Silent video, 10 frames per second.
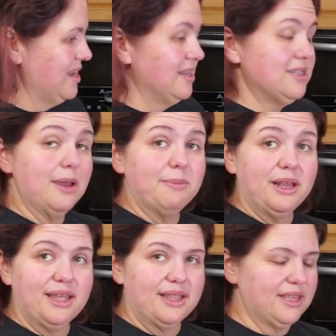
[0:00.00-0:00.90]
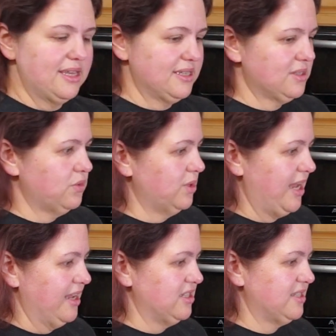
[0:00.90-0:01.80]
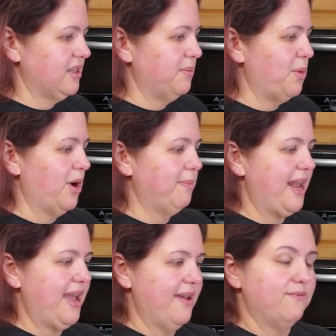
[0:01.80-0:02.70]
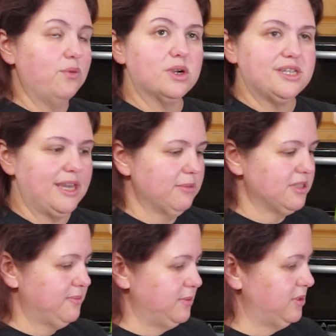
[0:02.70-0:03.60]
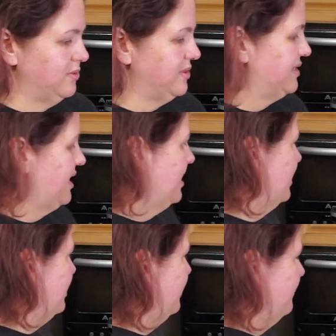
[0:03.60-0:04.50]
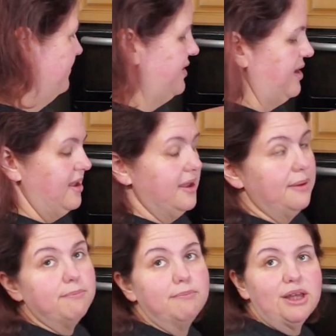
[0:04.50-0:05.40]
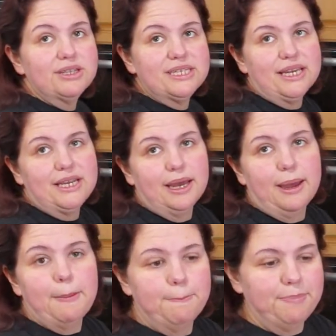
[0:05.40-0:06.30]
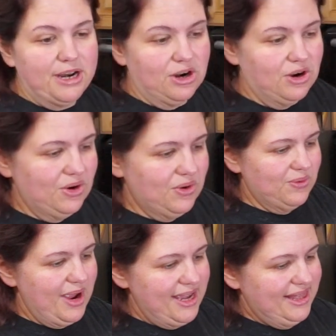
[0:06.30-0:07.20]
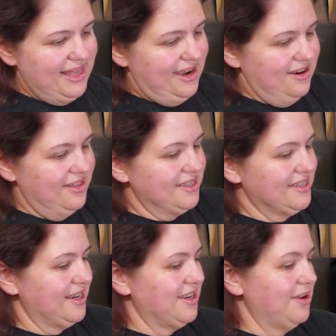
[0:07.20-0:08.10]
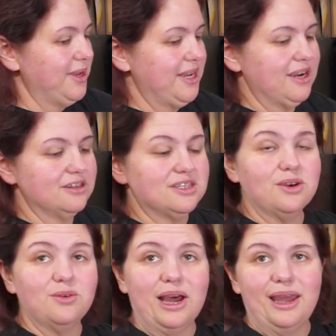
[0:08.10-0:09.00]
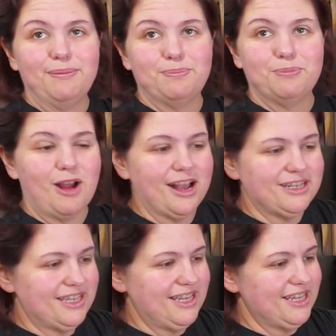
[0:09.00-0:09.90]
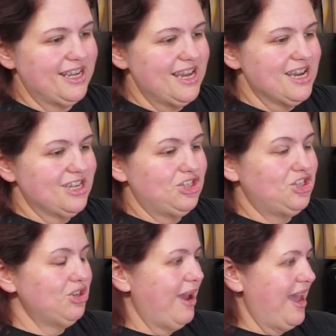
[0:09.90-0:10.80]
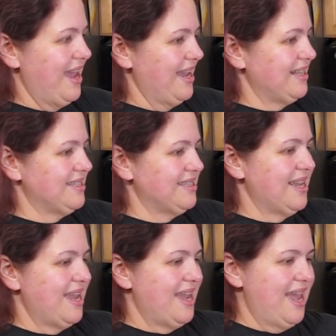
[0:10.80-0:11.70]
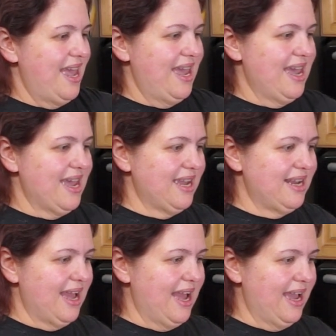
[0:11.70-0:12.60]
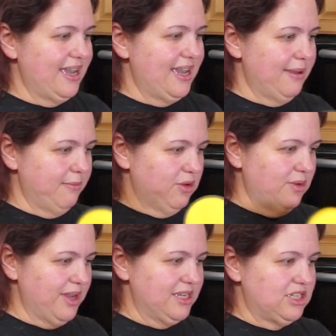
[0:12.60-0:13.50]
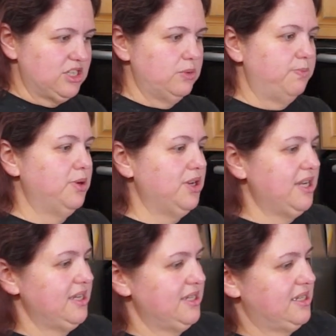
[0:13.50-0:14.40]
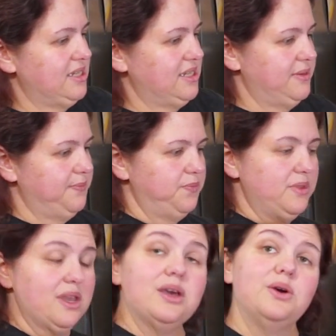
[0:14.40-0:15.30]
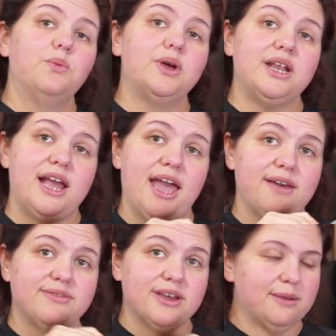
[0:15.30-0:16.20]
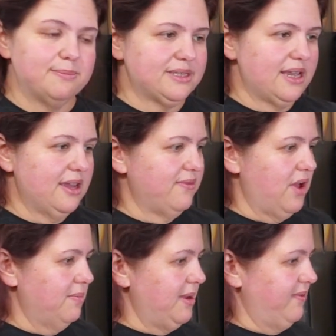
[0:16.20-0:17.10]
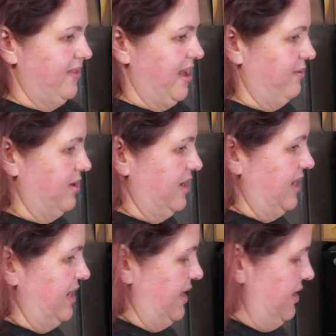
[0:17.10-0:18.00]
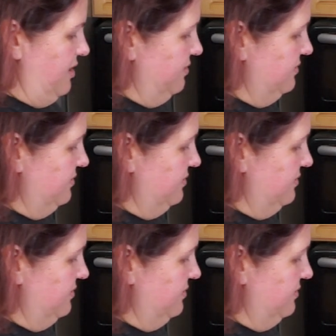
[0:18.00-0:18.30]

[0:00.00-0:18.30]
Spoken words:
So I'm going to let this cool down just a little more, but I have 4 tablespoons of melted butter right there that's going to go in here. So I cracked in 2 eggs, and I am going to put 1.5 cups of almond flour in here.